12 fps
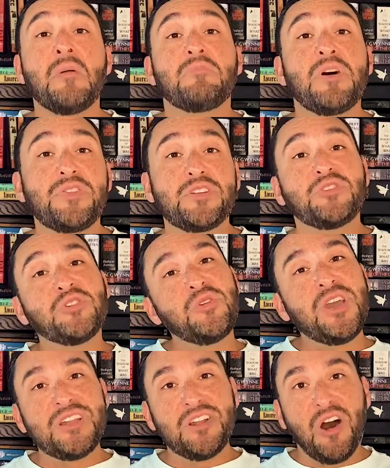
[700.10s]
But the two
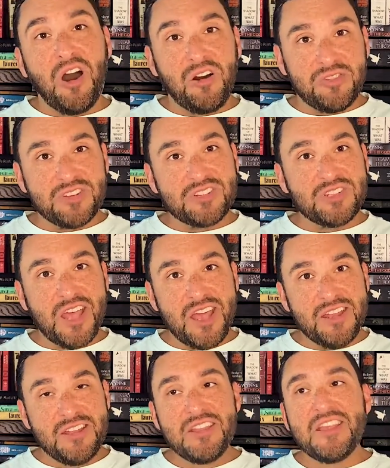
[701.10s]
hit it off
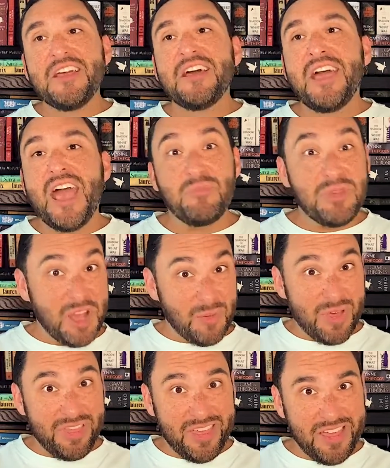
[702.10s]
instead and become
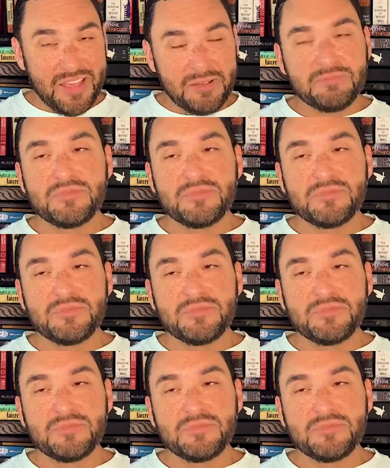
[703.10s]
a thing.